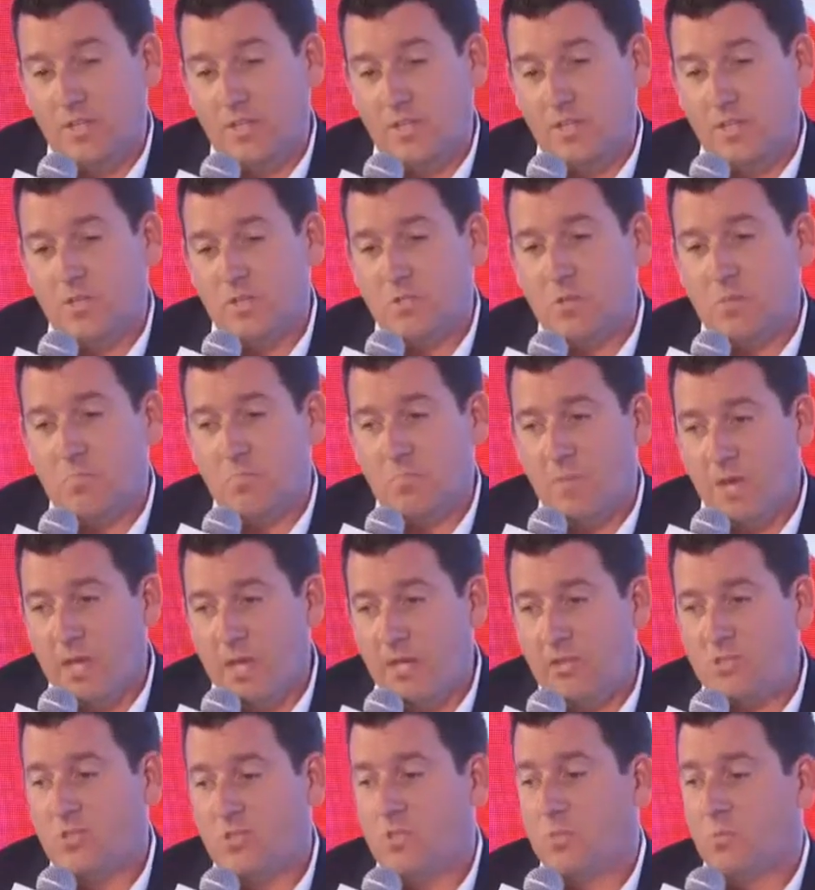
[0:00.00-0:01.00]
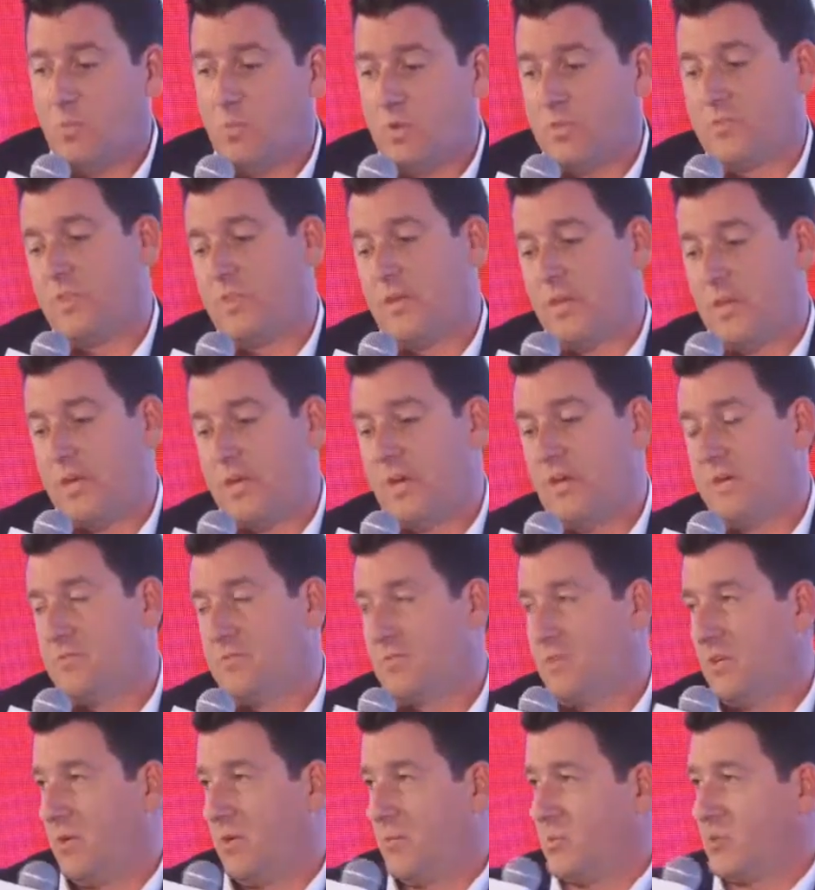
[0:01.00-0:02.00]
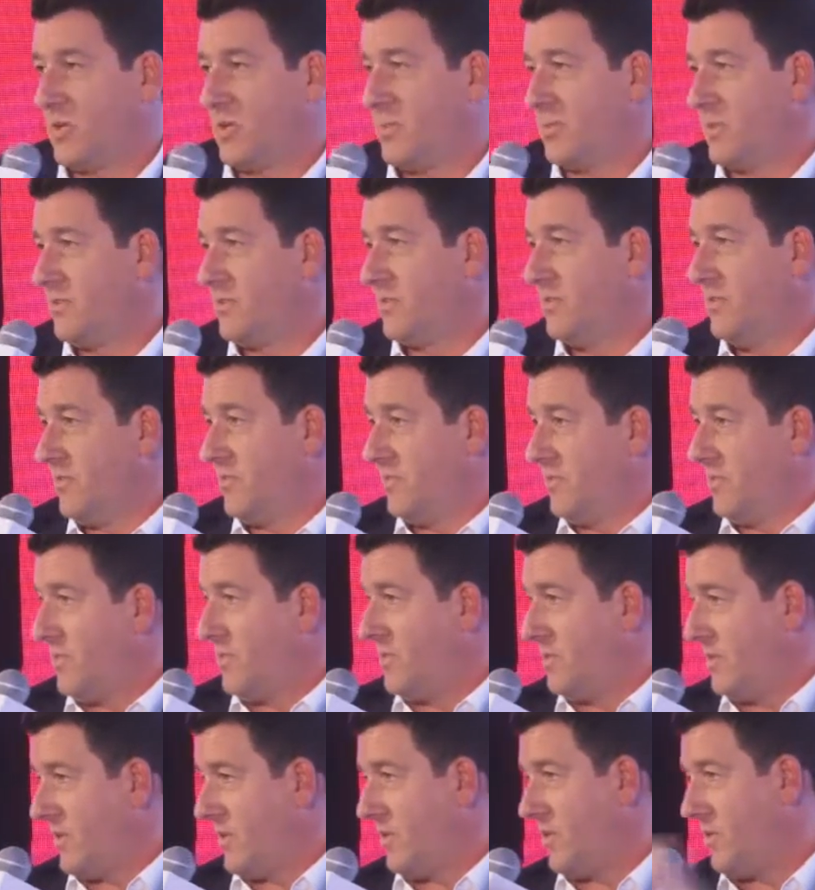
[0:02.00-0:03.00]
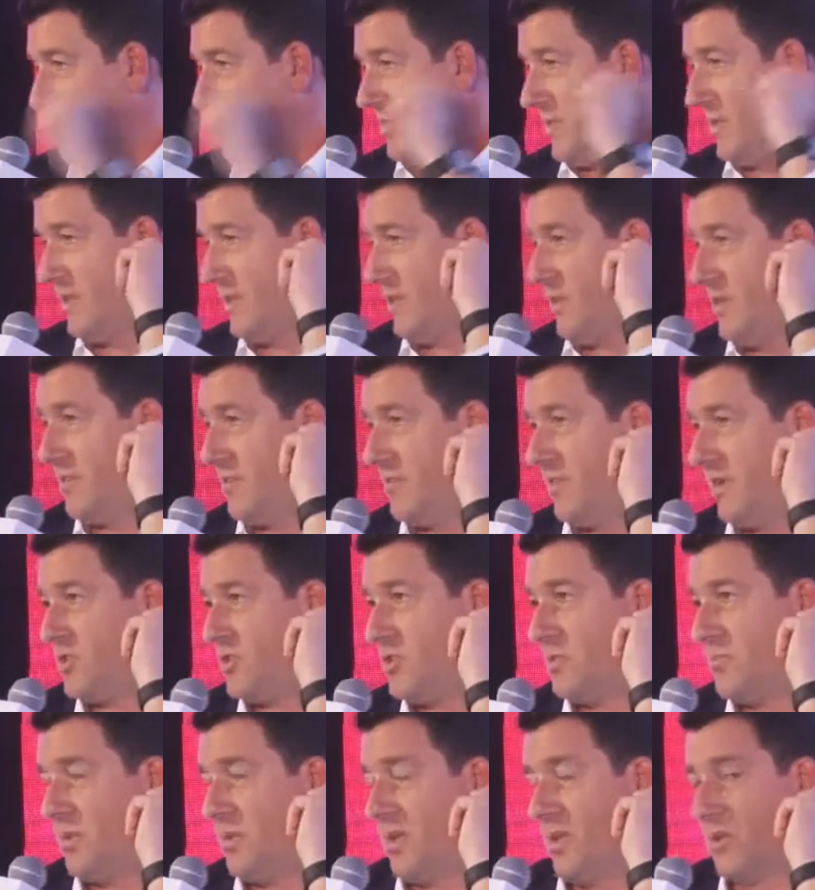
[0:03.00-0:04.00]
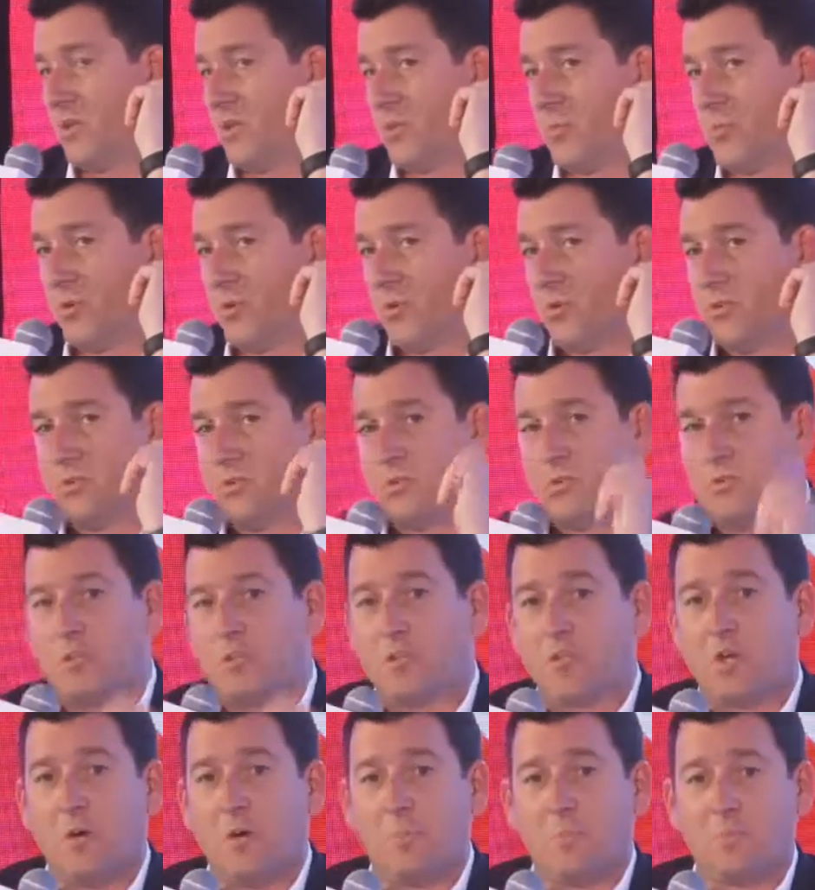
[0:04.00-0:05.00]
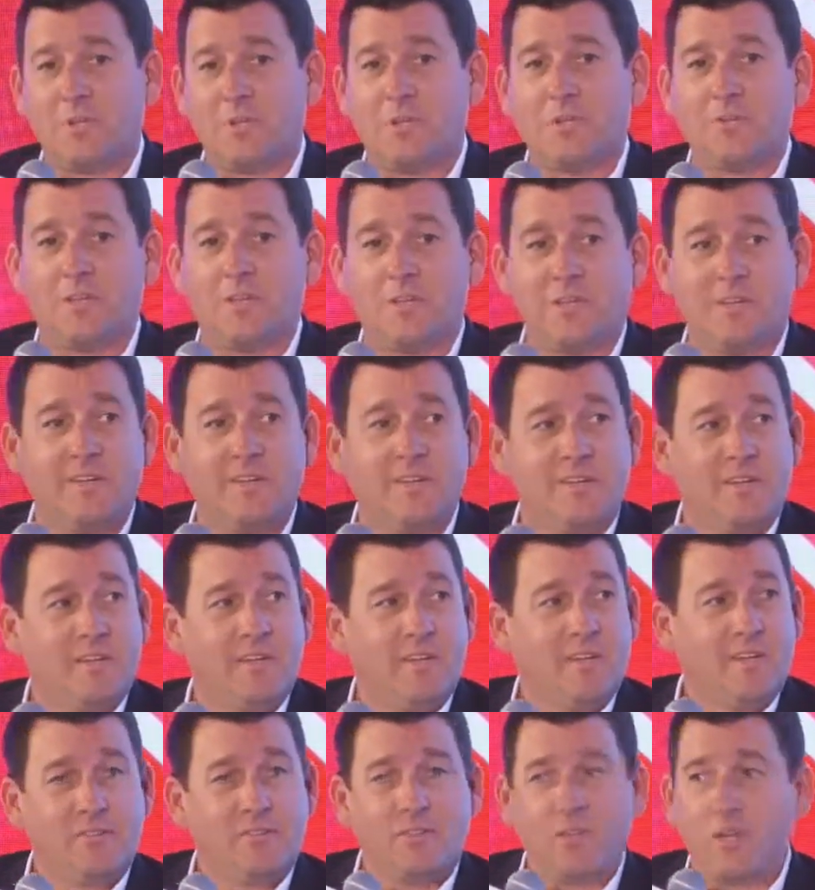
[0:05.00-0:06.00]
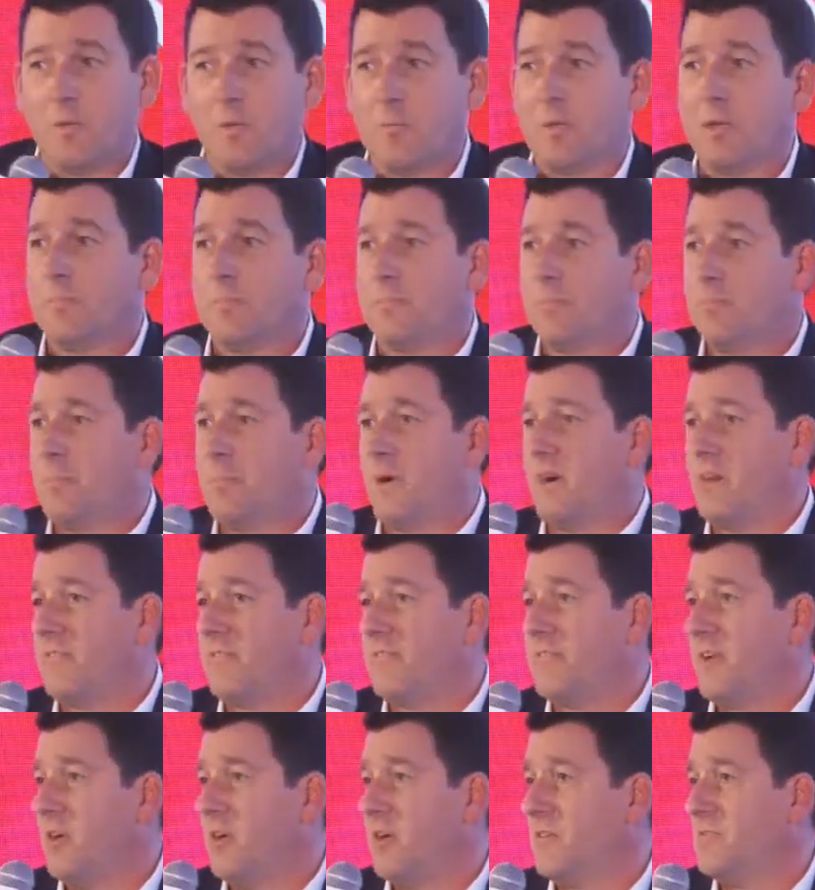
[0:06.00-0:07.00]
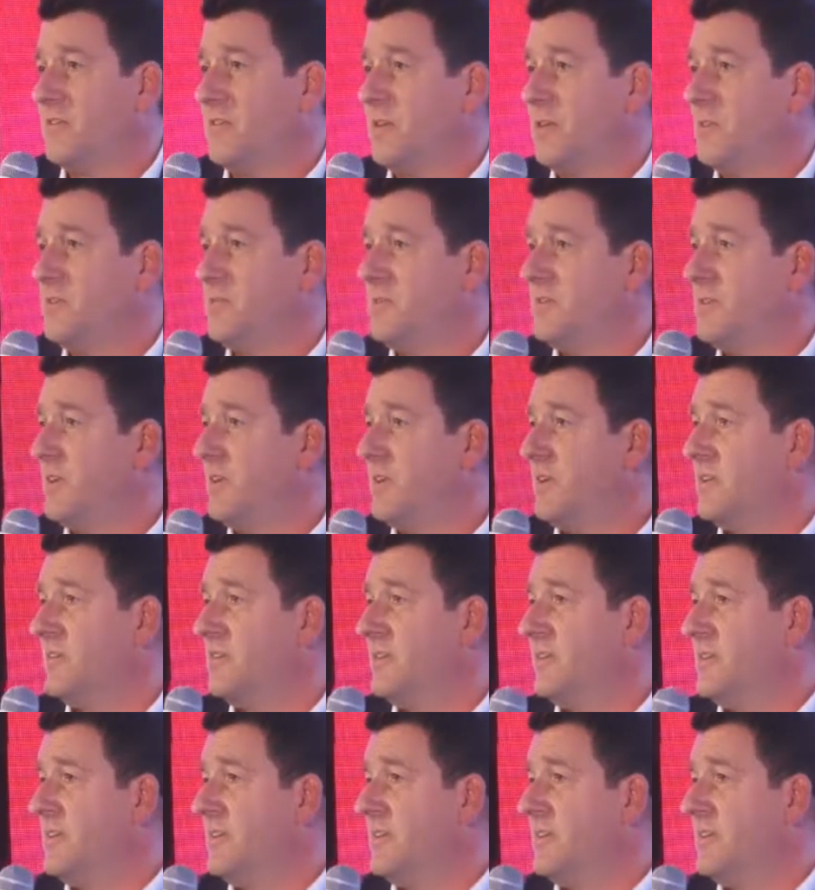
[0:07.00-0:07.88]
it is amazing what they have done. I was talking about. I heard the innovation panel a little bit earlier. This is a company that. Did anybody buy the Fire Phone here?